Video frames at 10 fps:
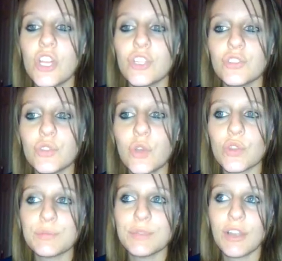to go
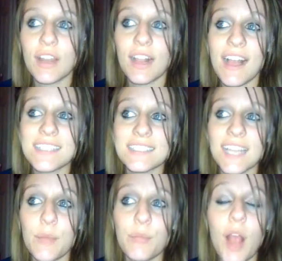spend on a class that I
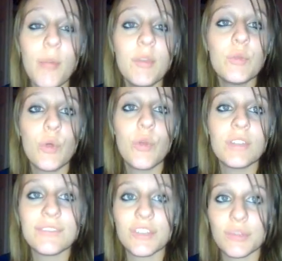probably won't even
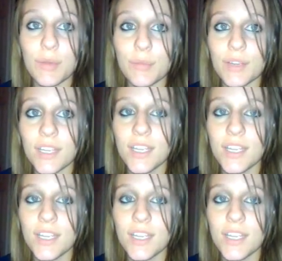remember.